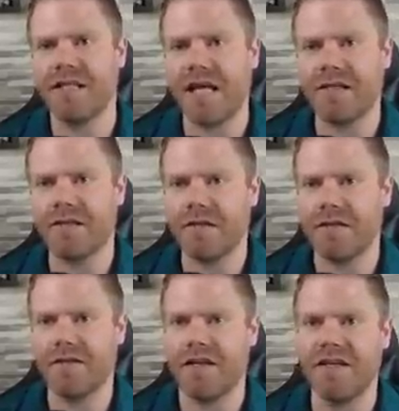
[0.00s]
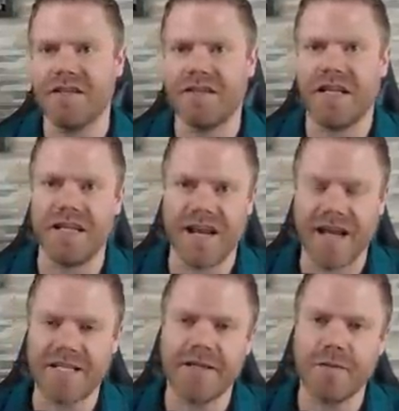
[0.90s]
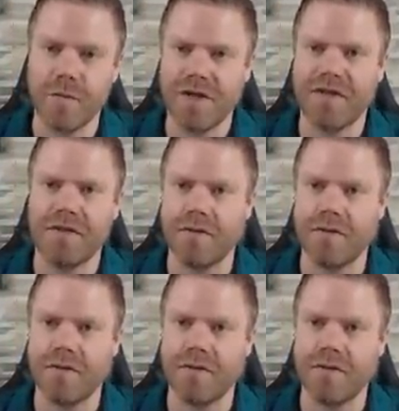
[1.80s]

that is ignited with the